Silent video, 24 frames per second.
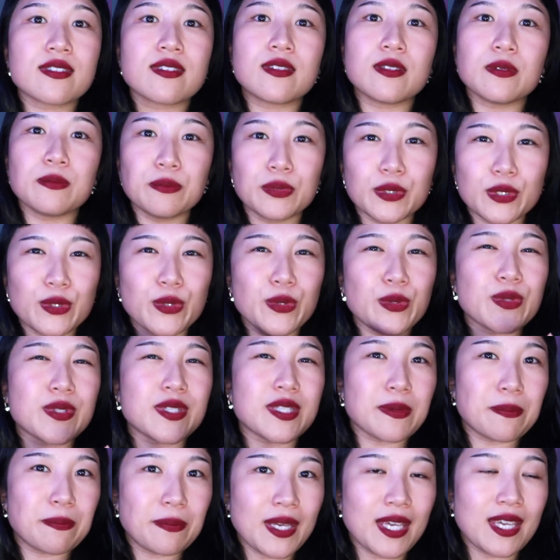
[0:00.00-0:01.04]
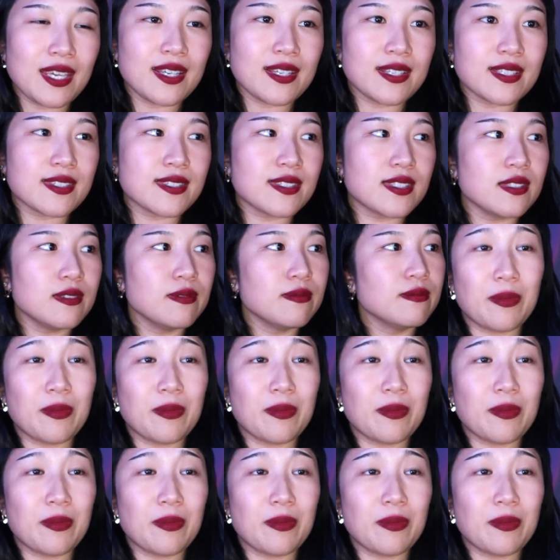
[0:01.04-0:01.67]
the blues, the pinks.